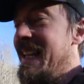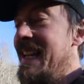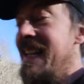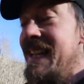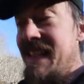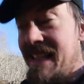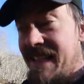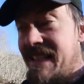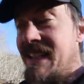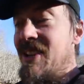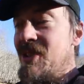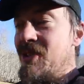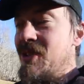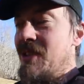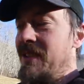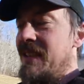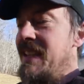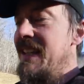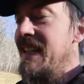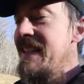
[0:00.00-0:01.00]
in this
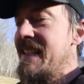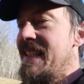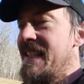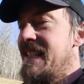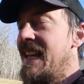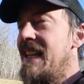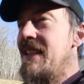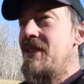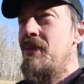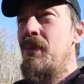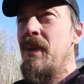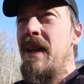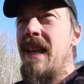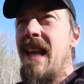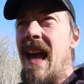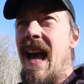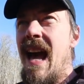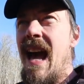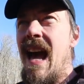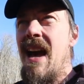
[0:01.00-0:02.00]
country, in the United States, we
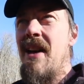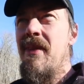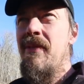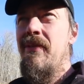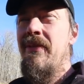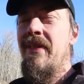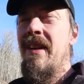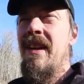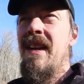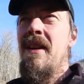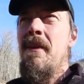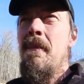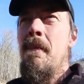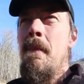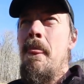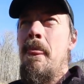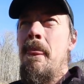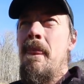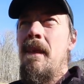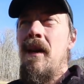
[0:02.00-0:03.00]
have
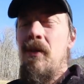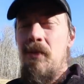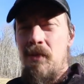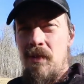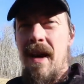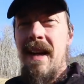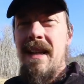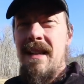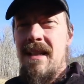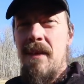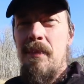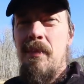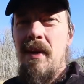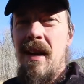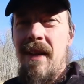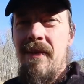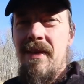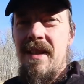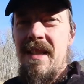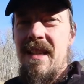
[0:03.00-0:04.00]
a right to
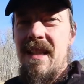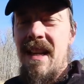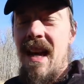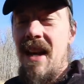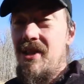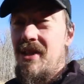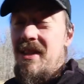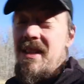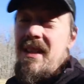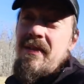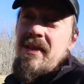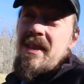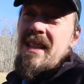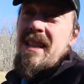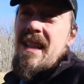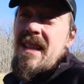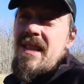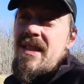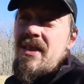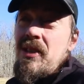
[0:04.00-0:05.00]
privacy, actually, even
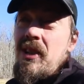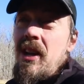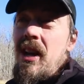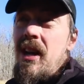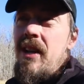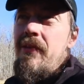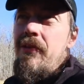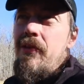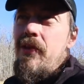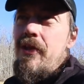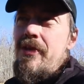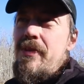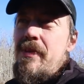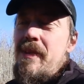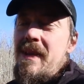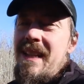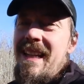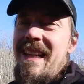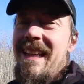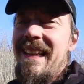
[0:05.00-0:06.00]
against law
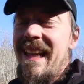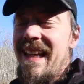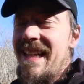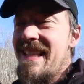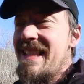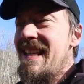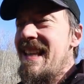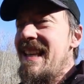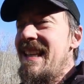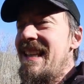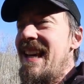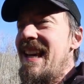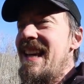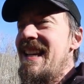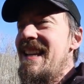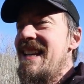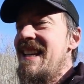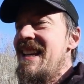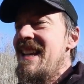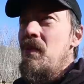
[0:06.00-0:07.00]
enforcement, unless they
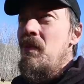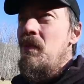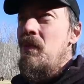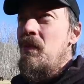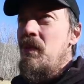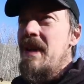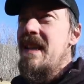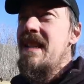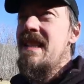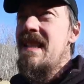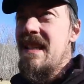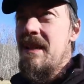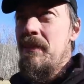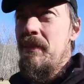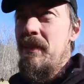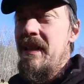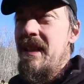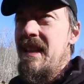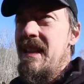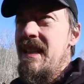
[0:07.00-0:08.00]
can
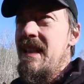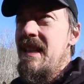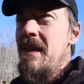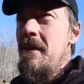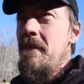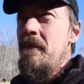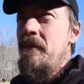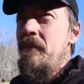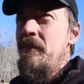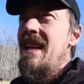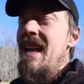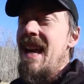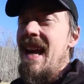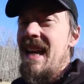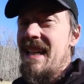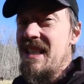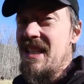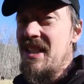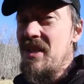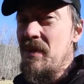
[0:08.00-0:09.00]
reasonably
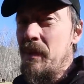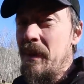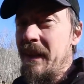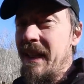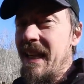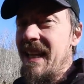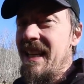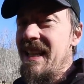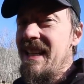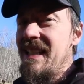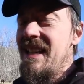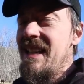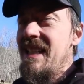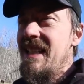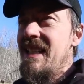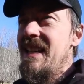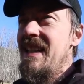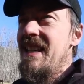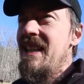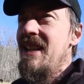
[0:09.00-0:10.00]
explain
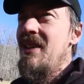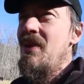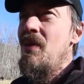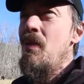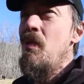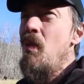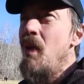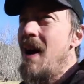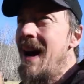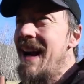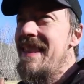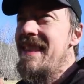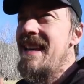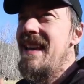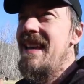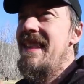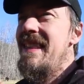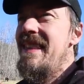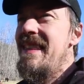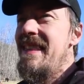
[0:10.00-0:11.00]
why
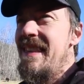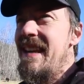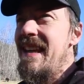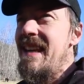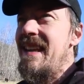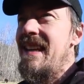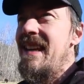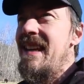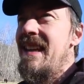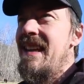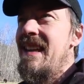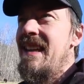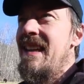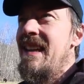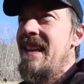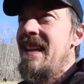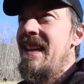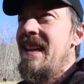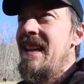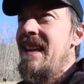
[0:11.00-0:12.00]
they think
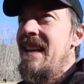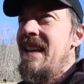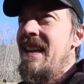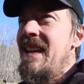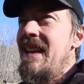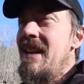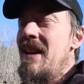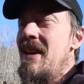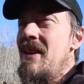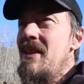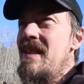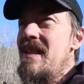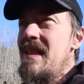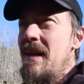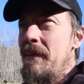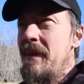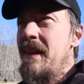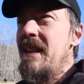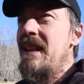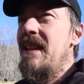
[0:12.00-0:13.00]

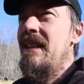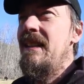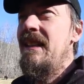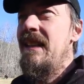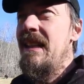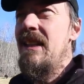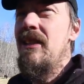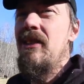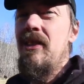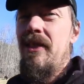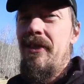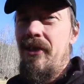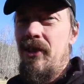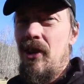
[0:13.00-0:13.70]
something illegal is